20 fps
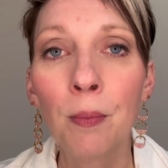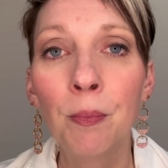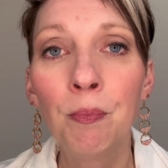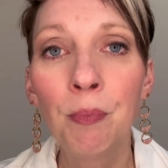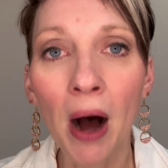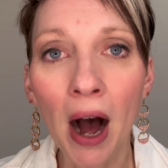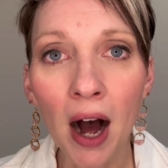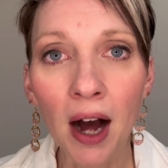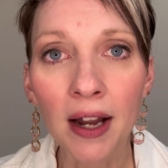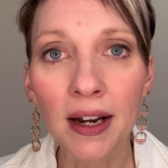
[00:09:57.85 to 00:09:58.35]

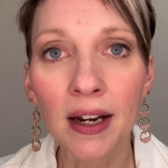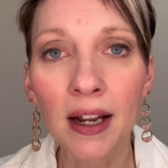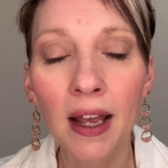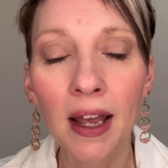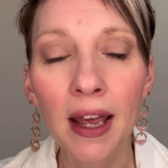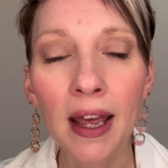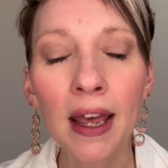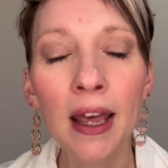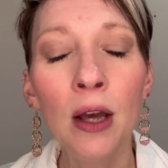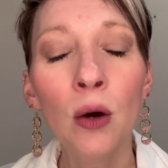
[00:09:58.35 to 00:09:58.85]
but
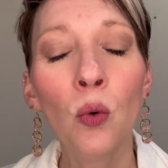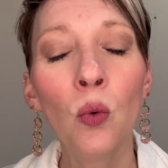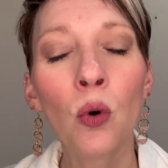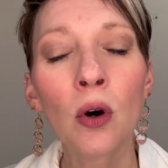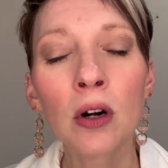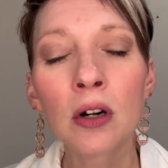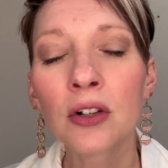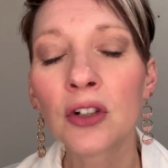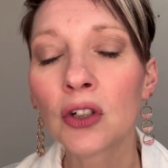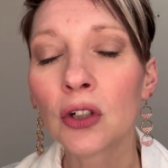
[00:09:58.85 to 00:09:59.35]
it
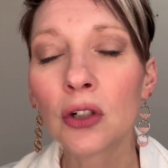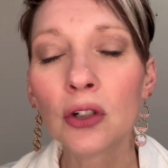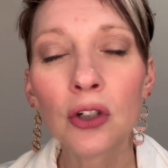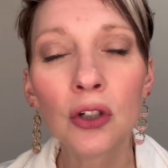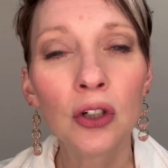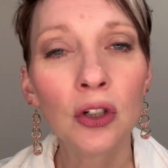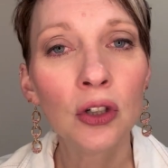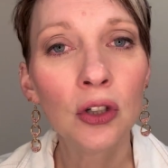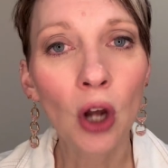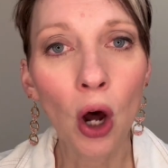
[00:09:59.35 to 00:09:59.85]
works
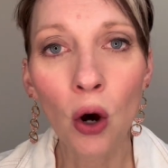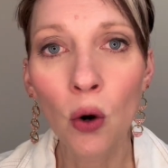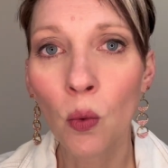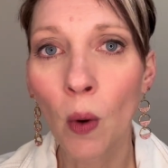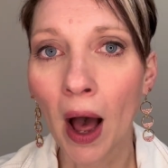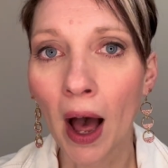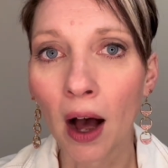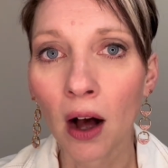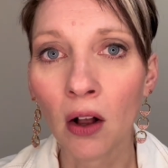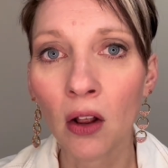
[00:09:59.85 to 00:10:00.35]
so
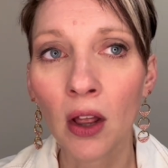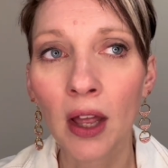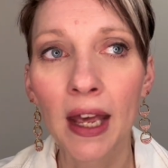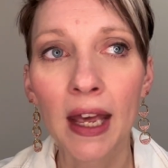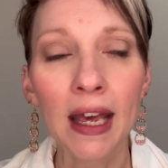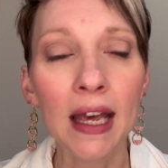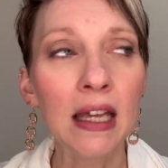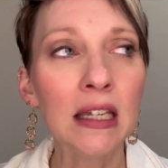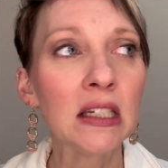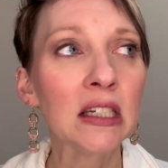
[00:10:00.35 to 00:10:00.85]
well.
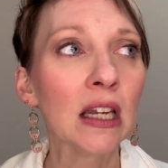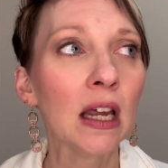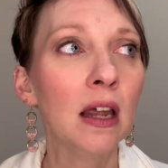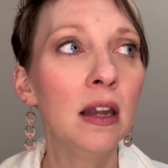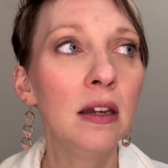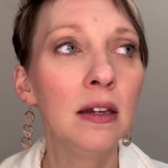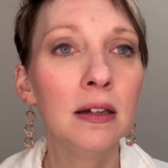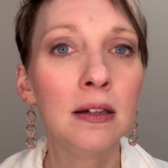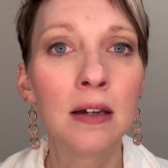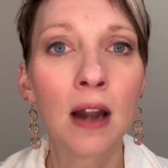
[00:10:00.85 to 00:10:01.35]
it's
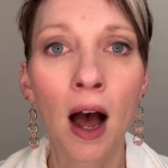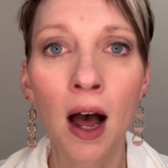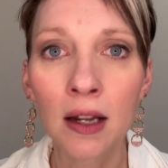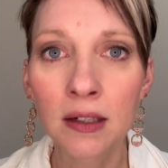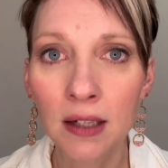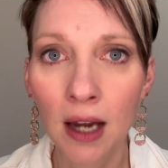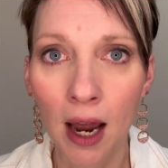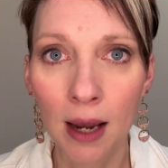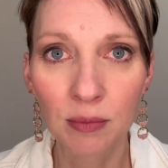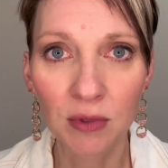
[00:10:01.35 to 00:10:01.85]
not
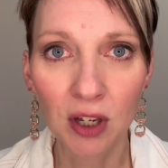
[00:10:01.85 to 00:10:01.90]
time